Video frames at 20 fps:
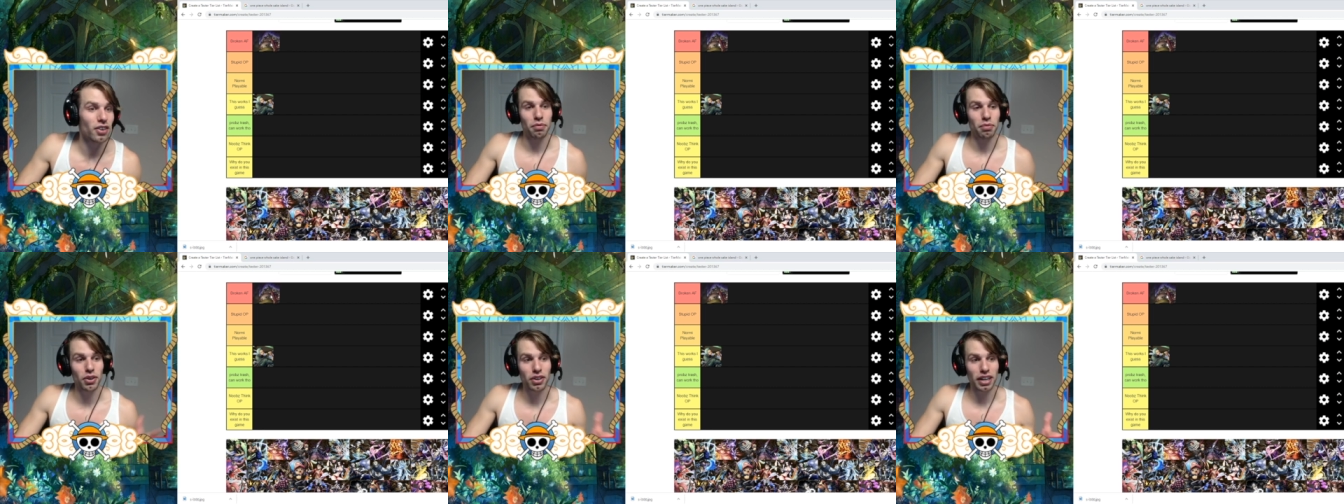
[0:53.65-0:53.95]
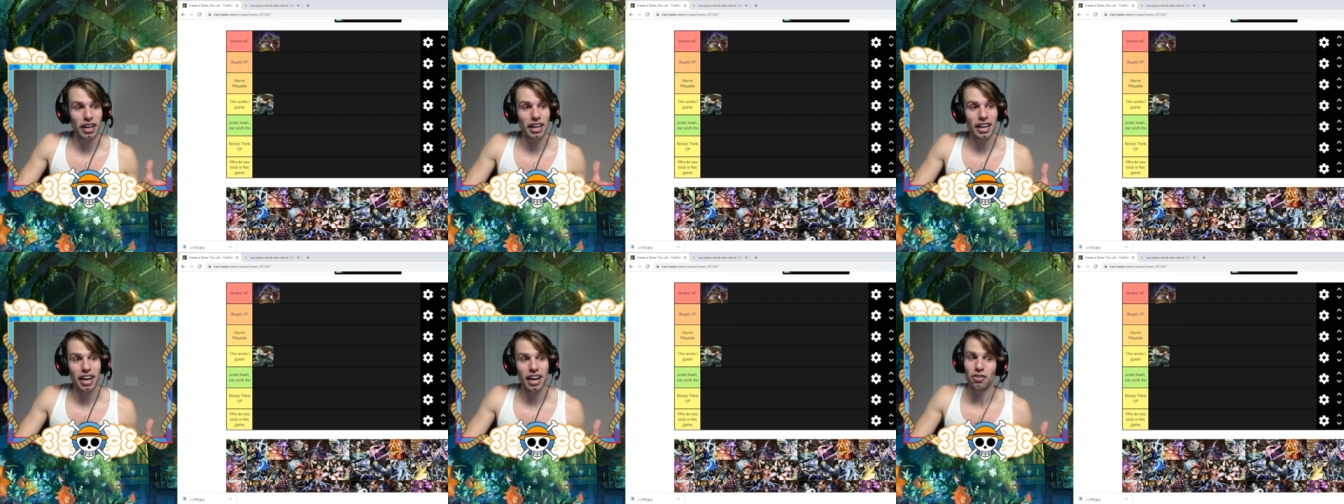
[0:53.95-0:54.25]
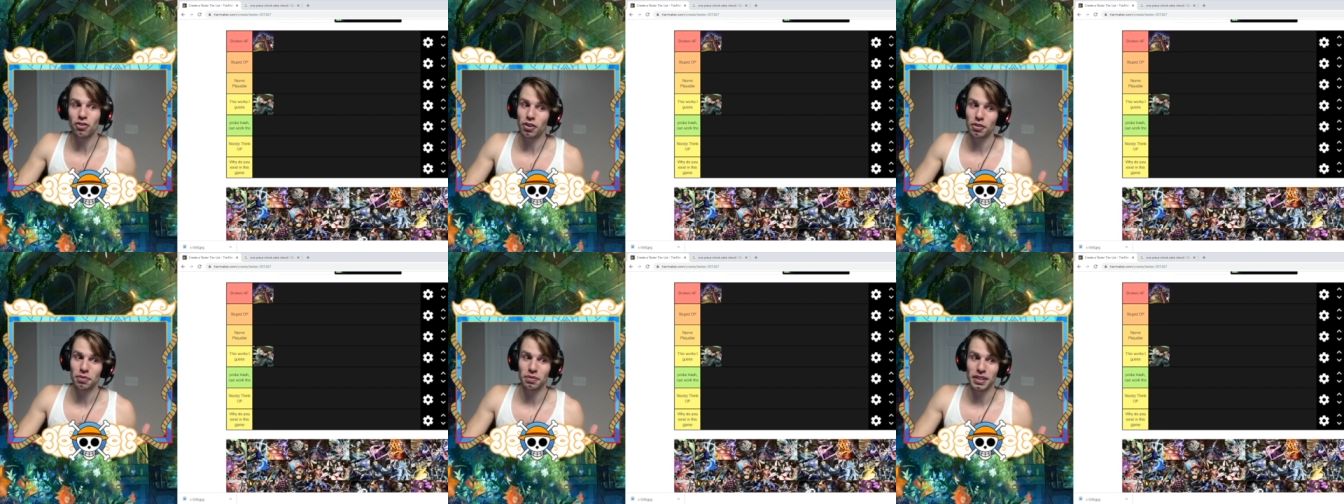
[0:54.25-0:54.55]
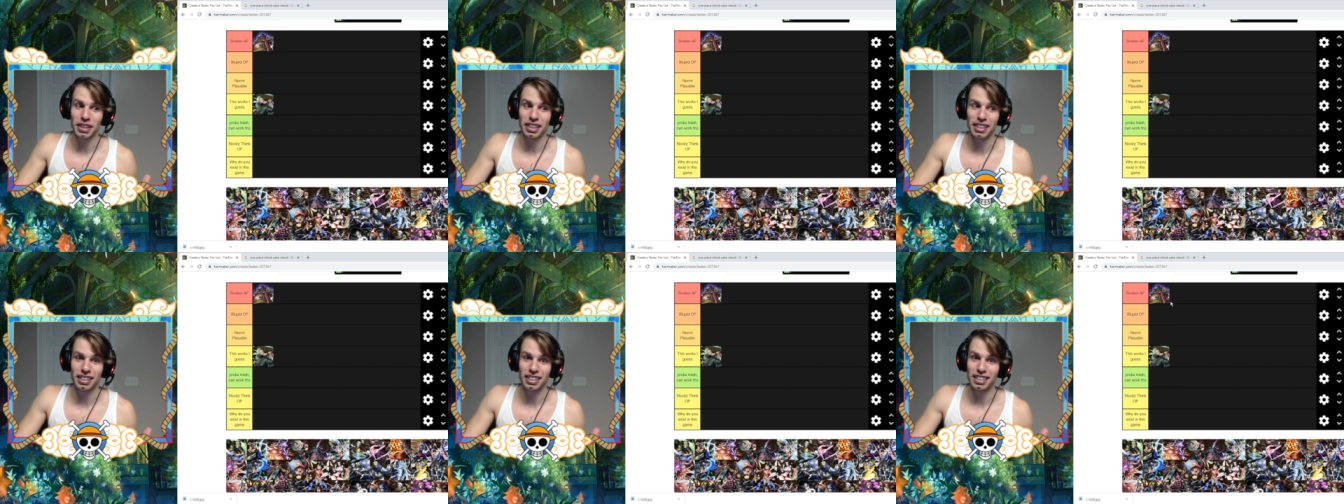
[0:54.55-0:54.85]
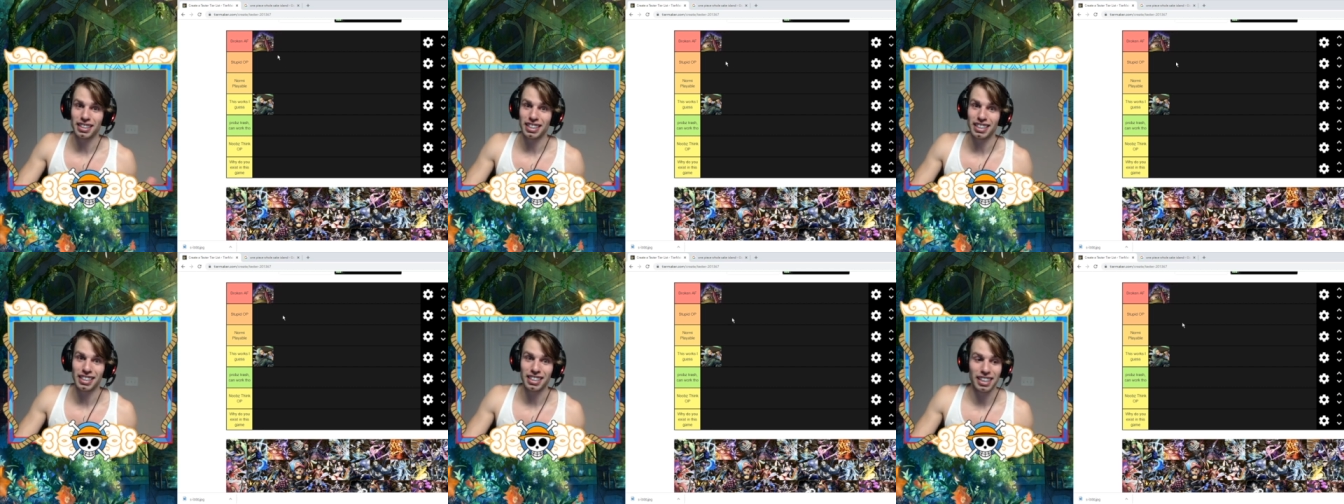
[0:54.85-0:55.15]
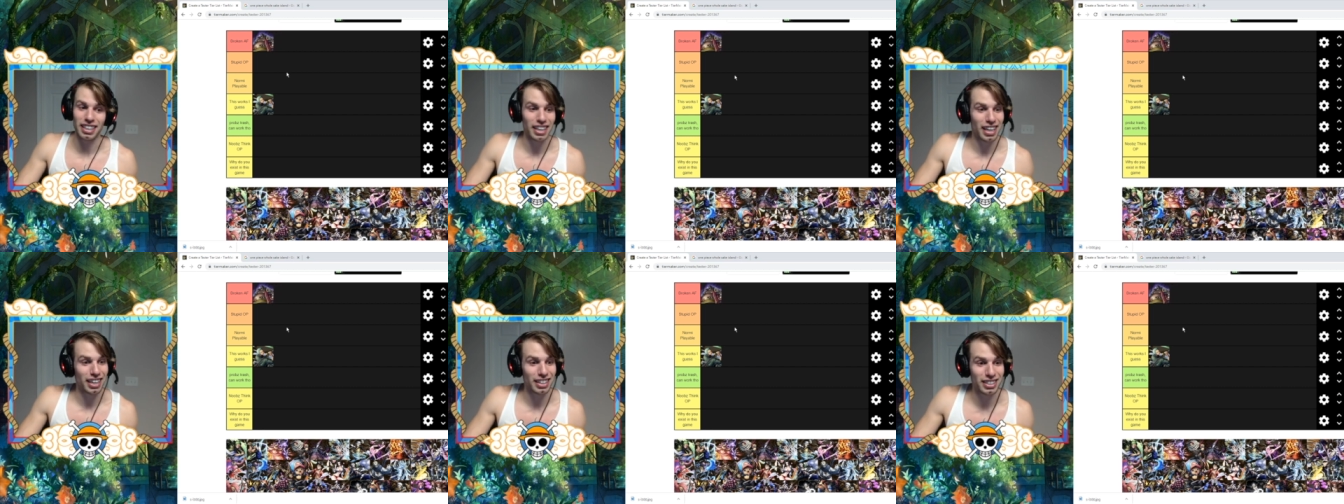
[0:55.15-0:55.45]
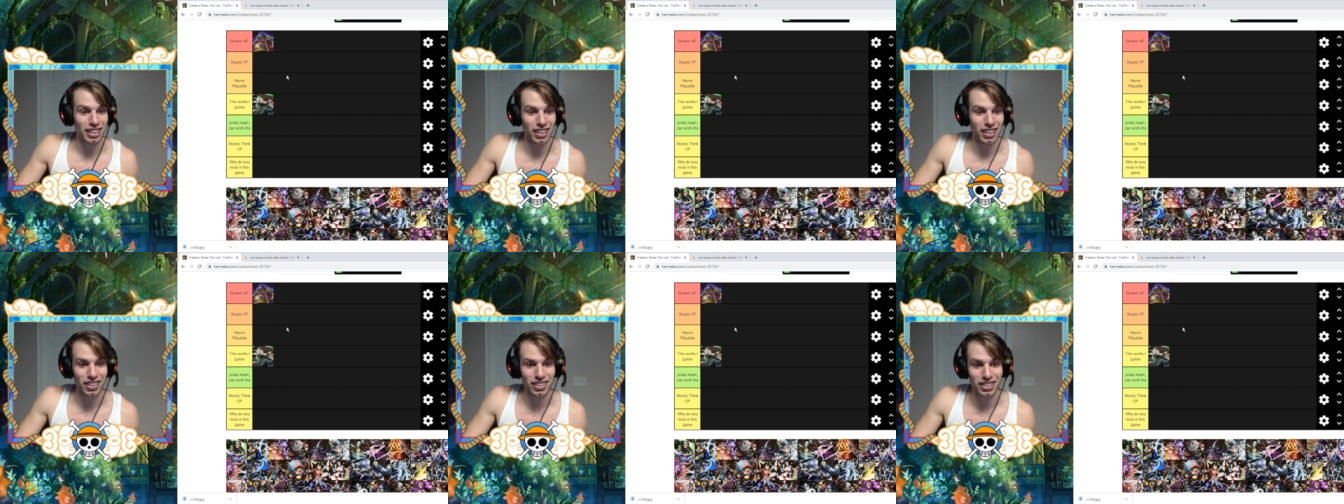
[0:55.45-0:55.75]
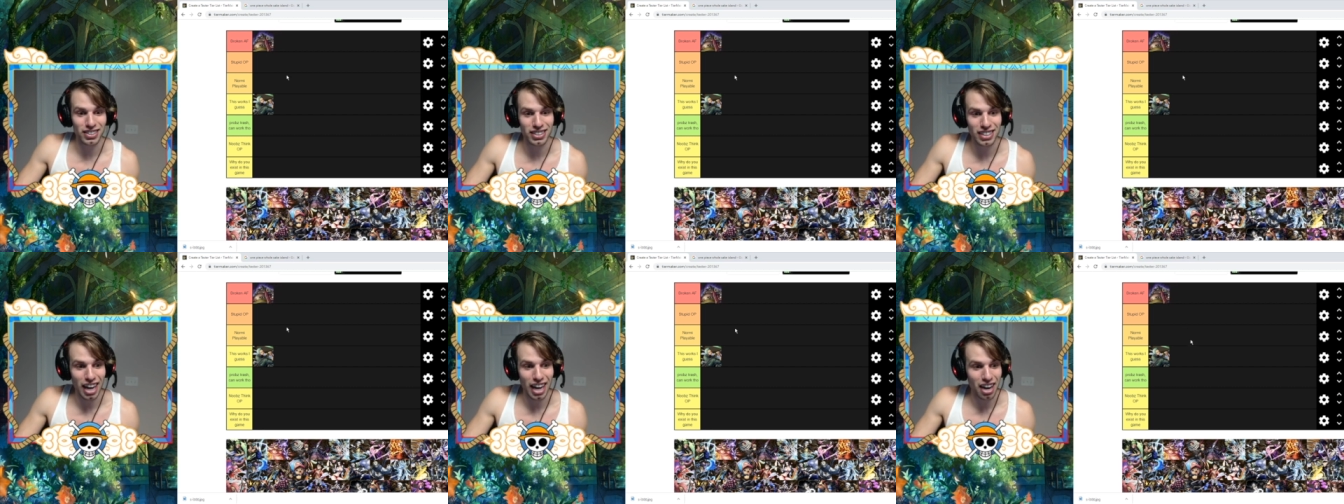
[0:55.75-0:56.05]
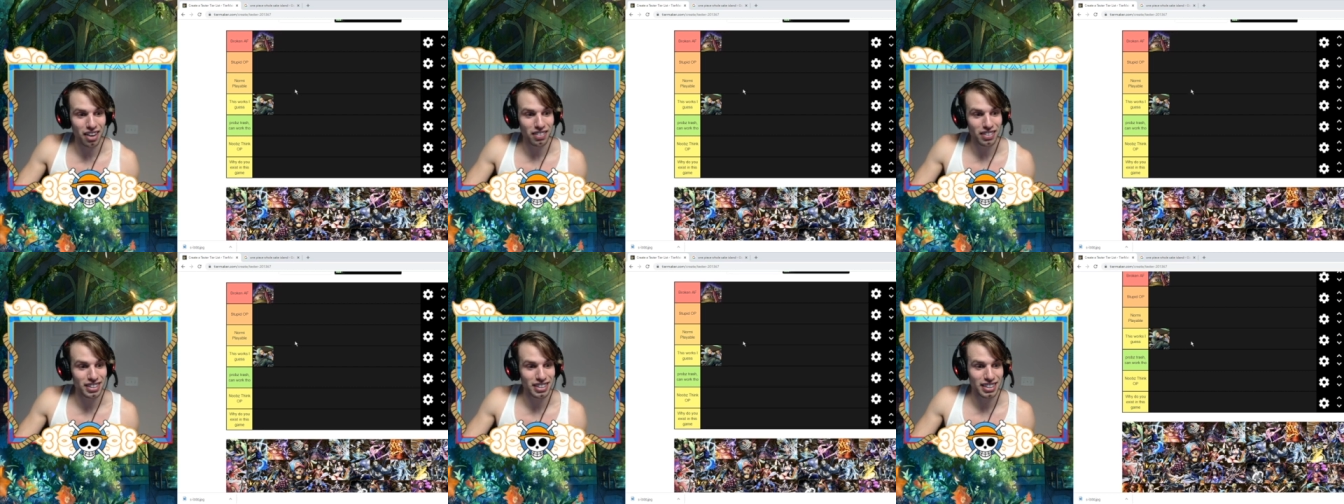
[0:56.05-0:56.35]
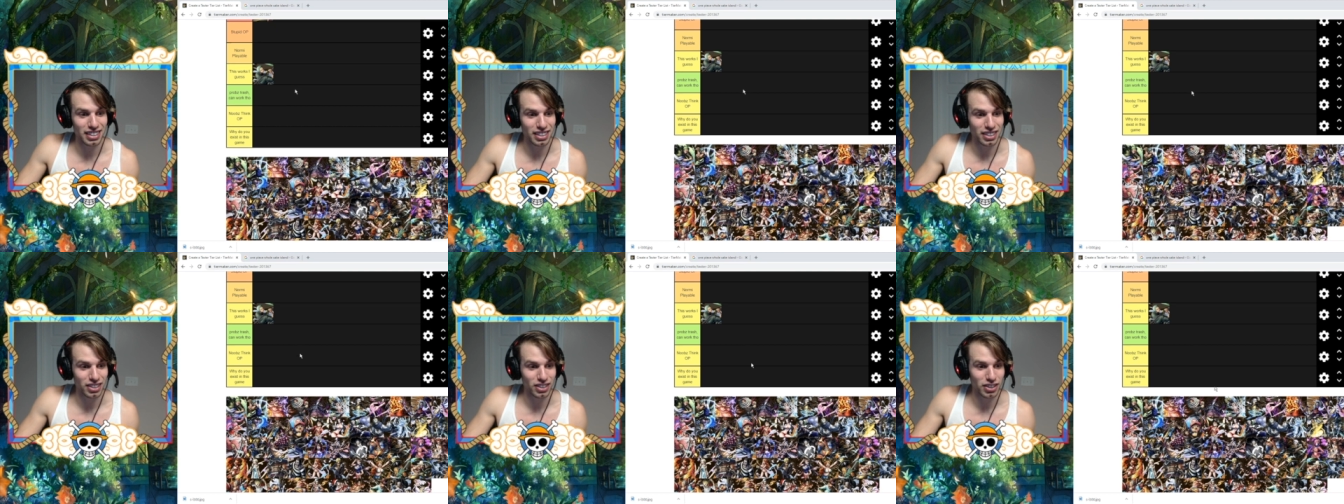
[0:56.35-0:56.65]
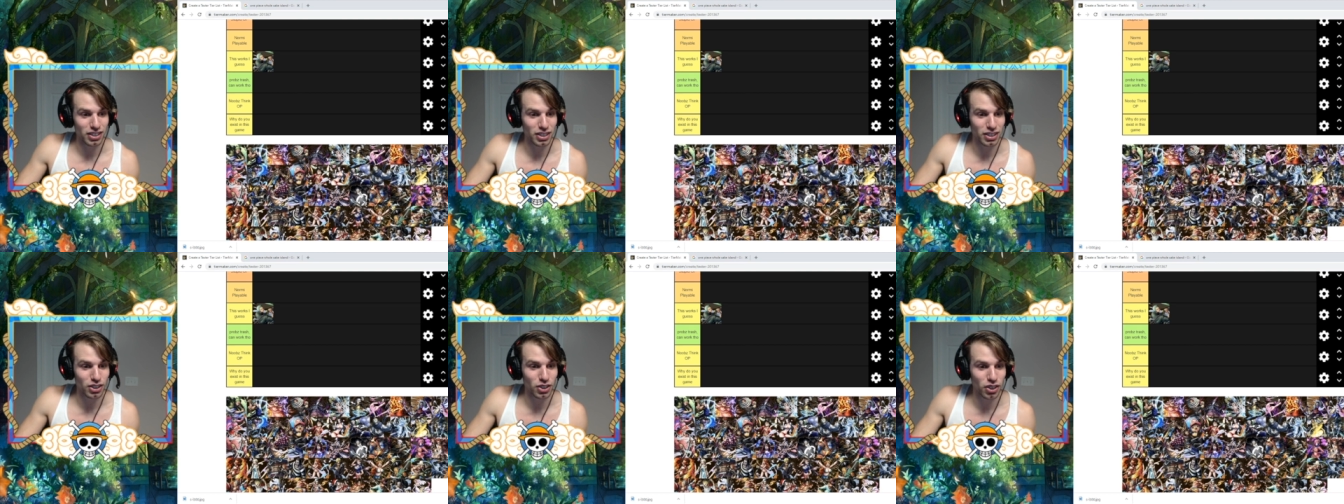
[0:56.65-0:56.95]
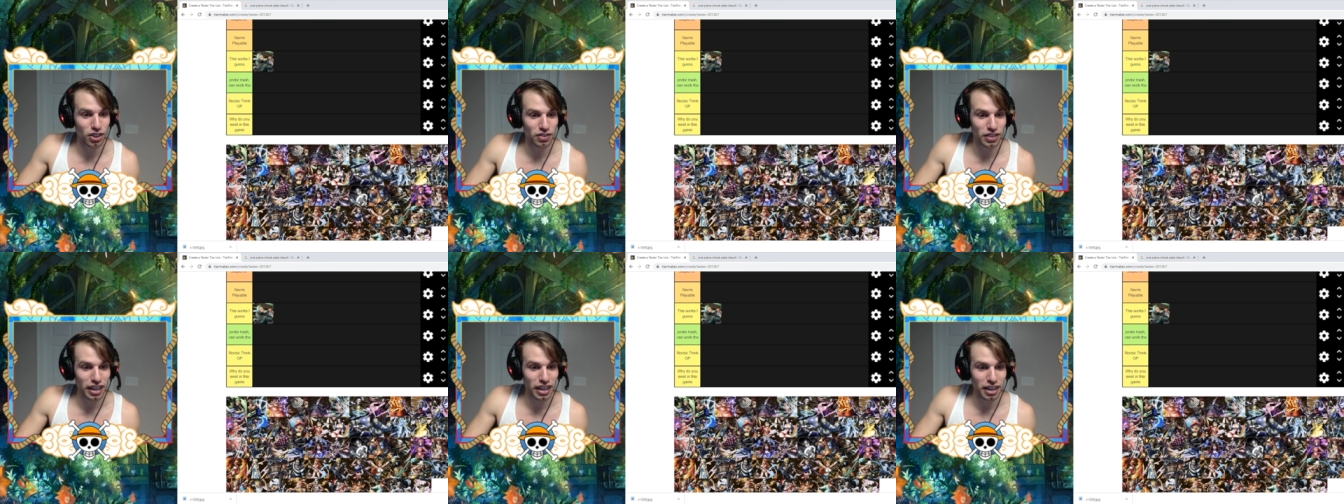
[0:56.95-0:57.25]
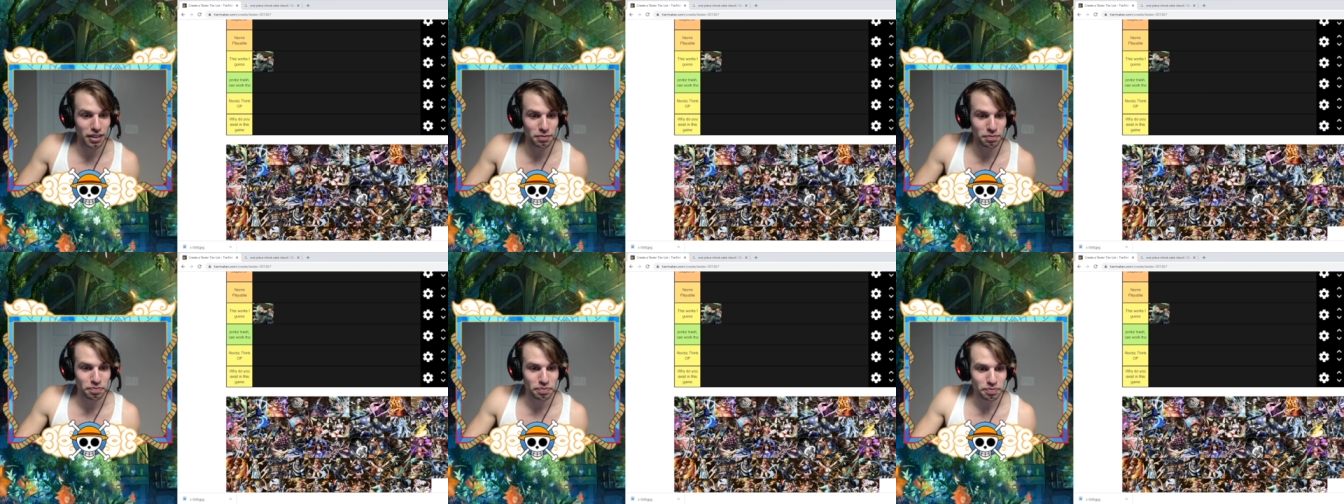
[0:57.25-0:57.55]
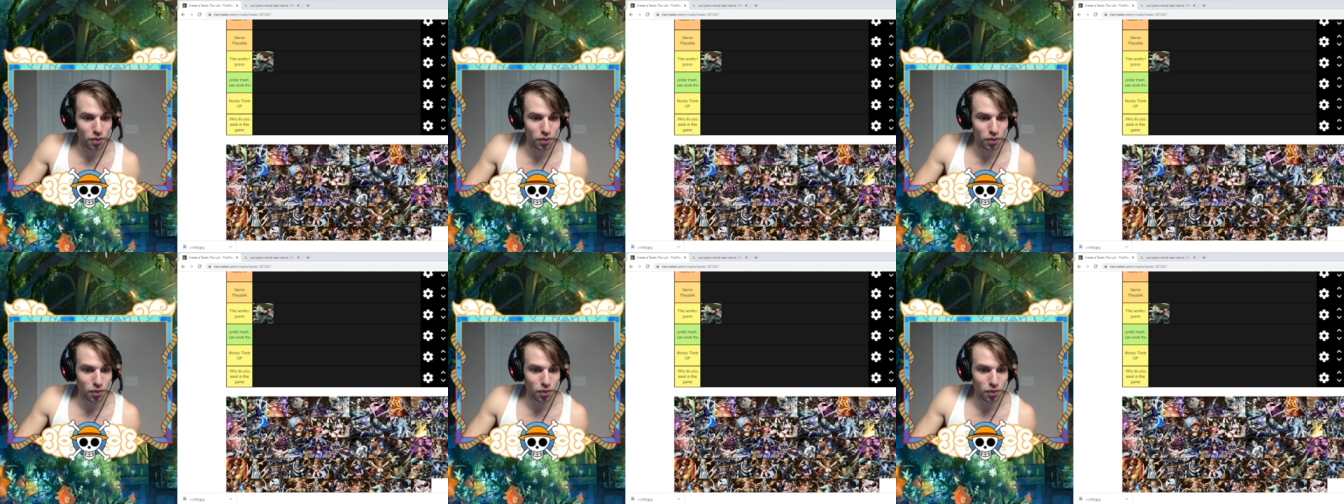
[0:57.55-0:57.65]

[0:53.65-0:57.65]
Broken AF would be the EX characters. Obviously, there's only two of them.